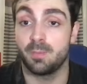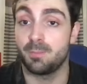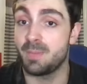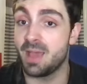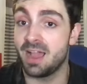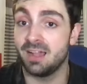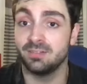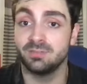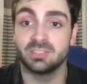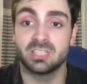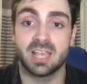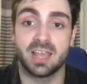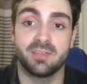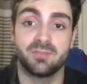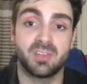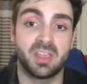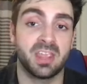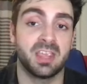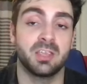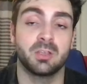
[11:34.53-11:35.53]
Mavs have
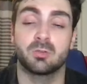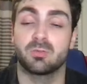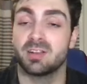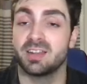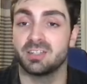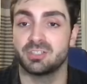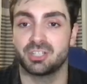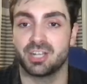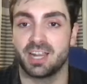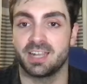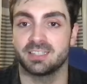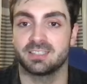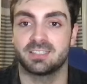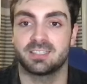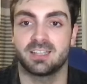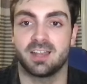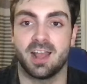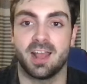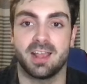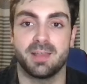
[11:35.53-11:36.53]
a great chance
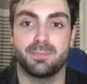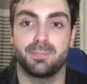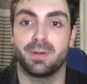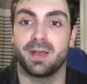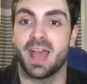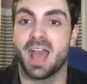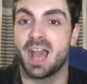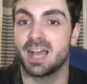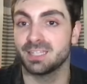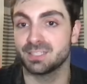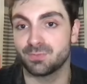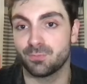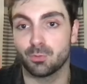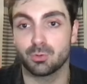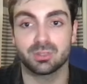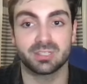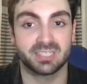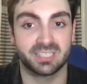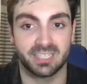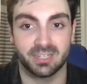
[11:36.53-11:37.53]
tonight, but as for
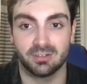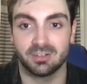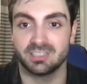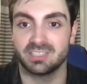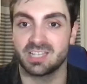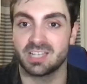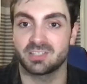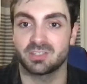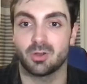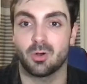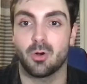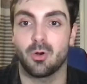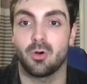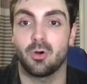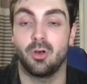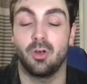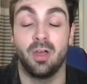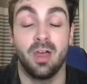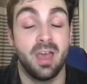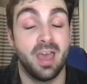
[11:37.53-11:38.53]
the series as a
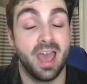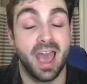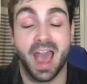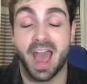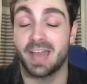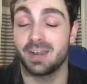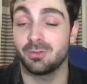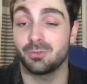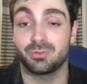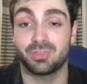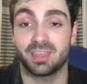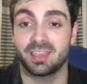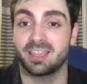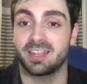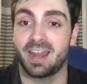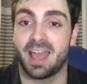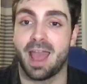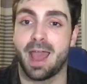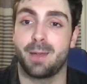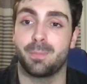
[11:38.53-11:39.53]
whole, I don't think it
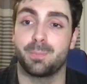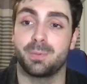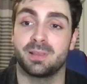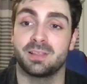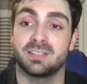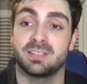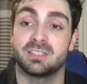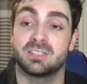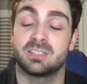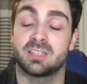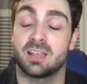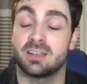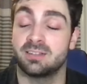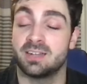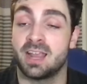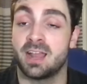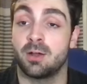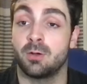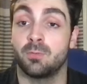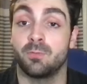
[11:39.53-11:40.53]
happens.
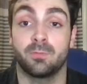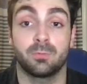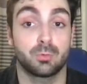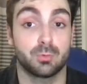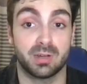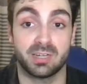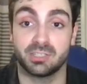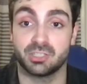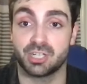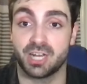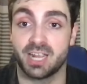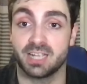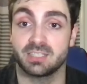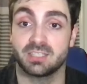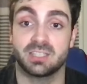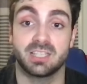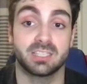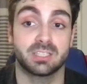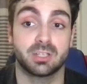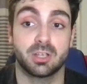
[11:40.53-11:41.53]
Now, great chance
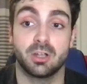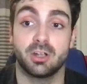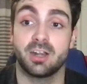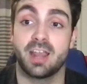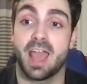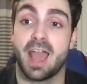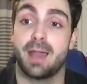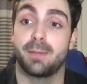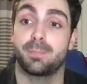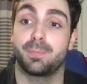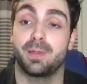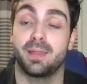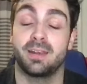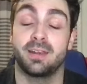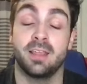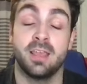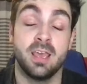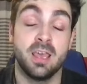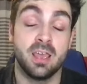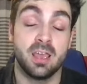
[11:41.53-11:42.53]
this could happen
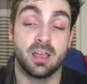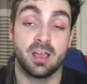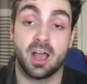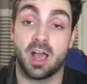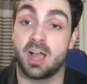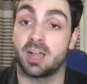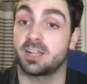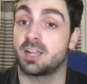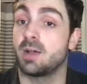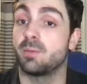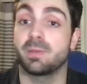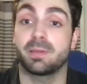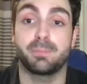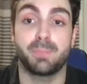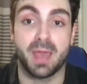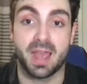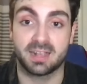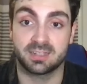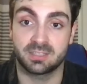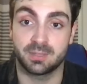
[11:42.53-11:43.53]
uh, coming
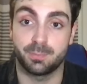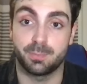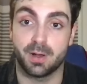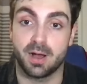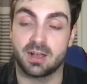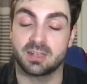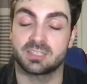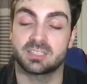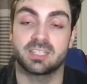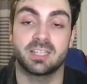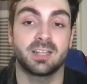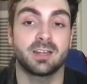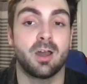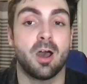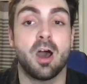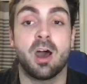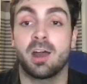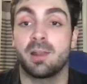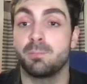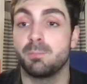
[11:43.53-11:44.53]
back to Boston
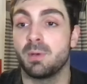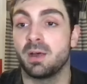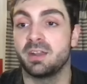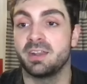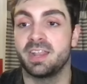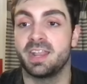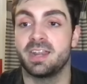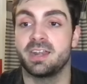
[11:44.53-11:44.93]
on Monday